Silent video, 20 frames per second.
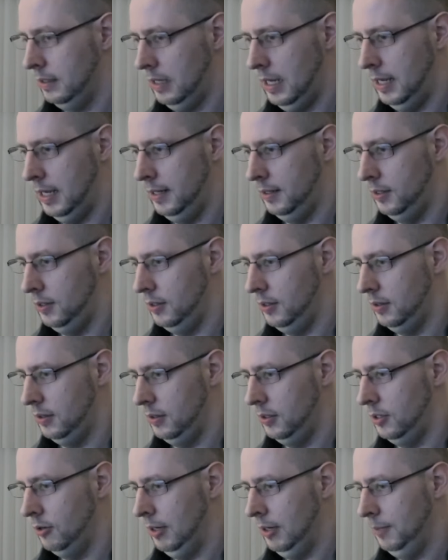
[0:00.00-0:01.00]
And
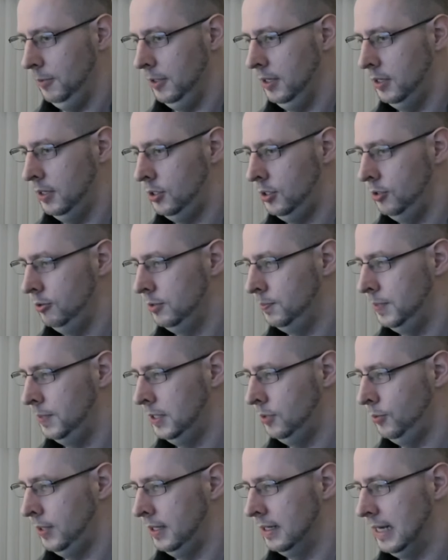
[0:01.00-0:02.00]
you're able to choose
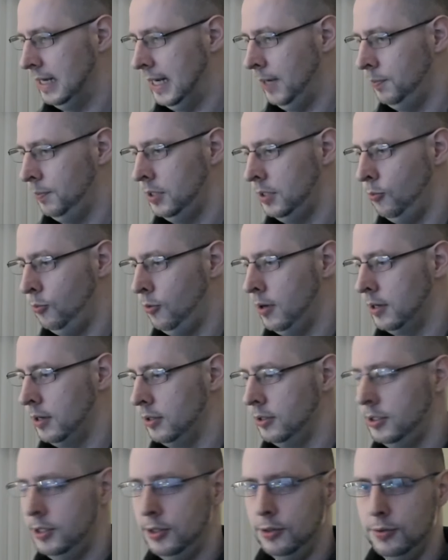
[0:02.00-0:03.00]
between option 1
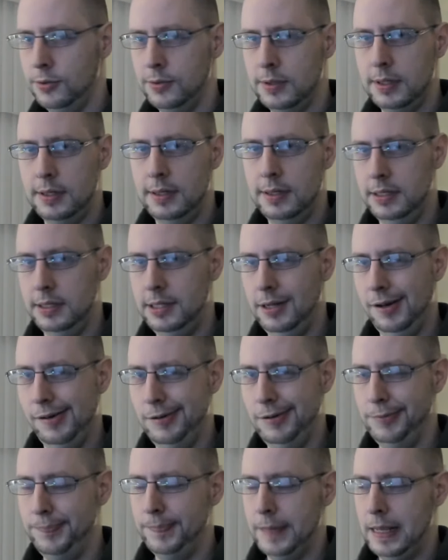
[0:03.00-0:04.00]
or 2.
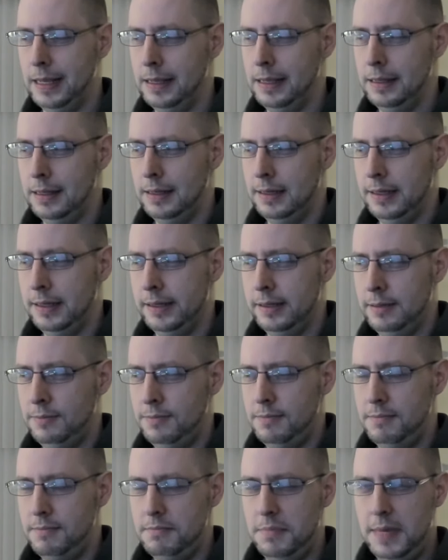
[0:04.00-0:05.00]
So
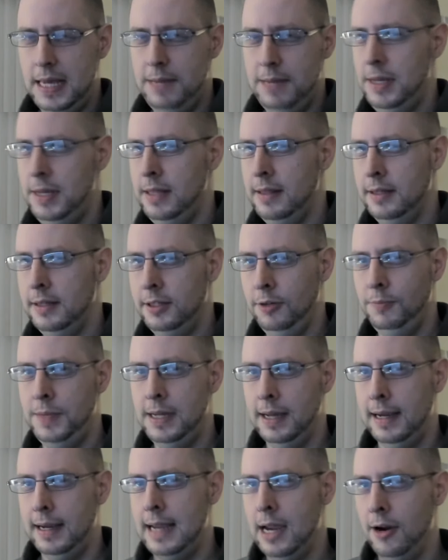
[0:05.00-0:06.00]
maybe this will
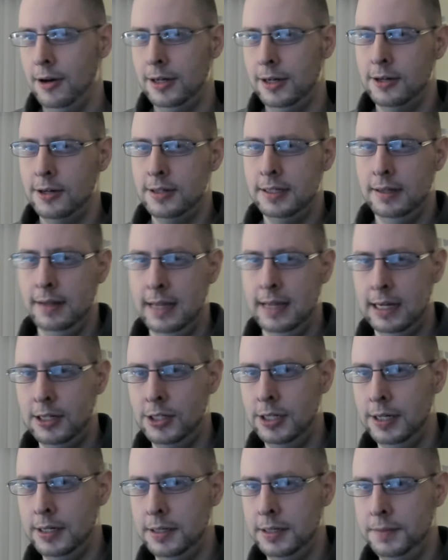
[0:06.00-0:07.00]
be a character
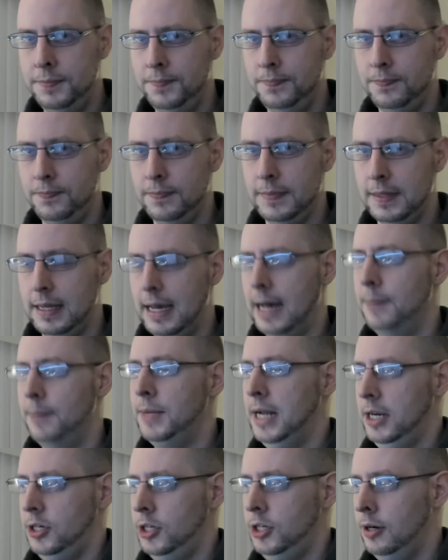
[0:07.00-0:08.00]
selection. I'm
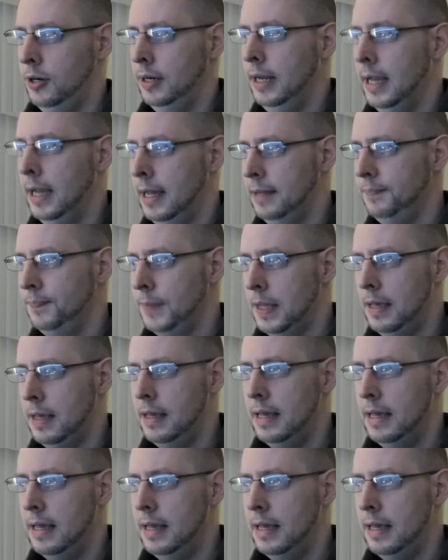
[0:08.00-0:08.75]
not sure yet.